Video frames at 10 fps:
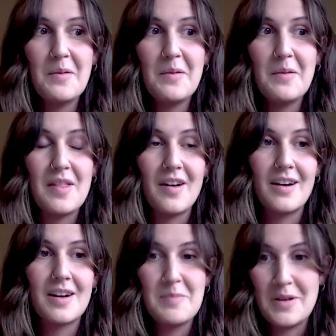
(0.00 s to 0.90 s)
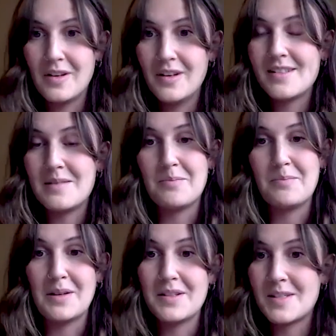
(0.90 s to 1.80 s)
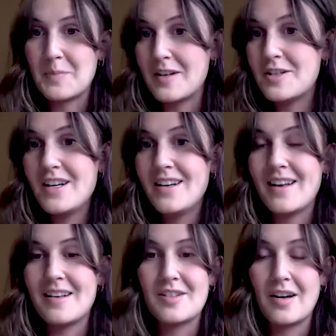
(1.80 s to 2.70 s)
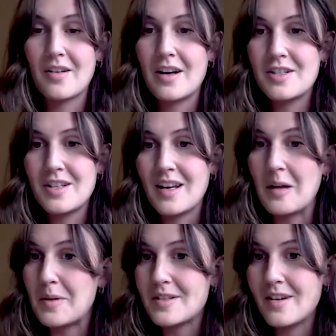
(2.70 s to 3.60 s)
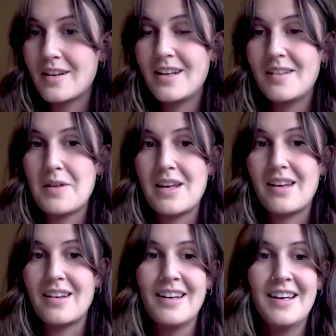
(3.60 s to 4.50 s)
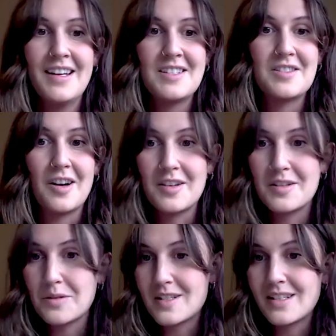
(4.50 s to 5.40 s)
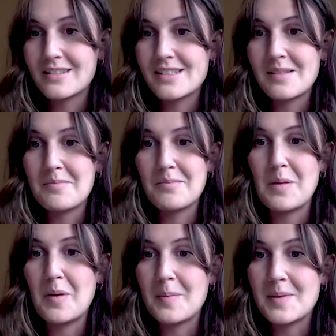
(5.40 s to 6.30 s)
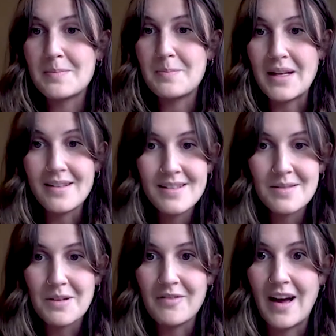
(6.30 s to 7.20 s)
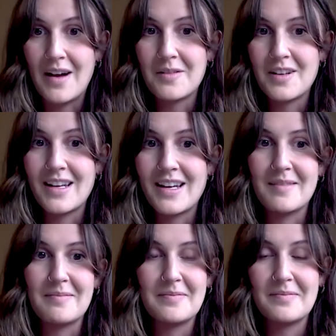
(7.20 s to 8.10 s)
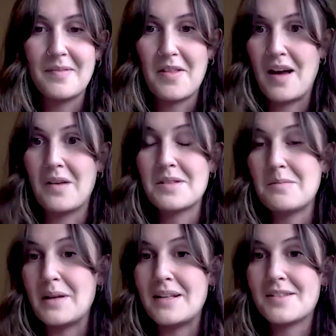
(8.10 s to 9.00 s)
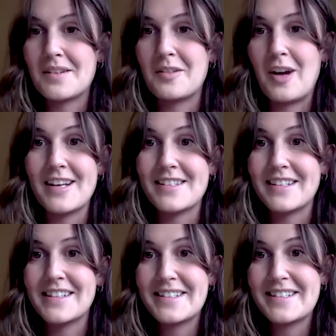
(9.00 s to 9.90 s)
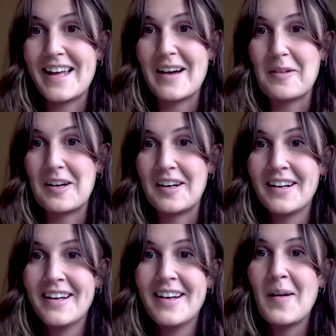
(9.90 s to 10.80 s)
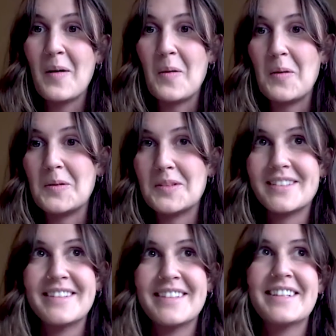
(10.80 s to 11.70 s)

with our computers and built a spreadsheet and started crunching the numbers on it we started sourcing some repurposed bins we found like a thousand bins on craigslist that were old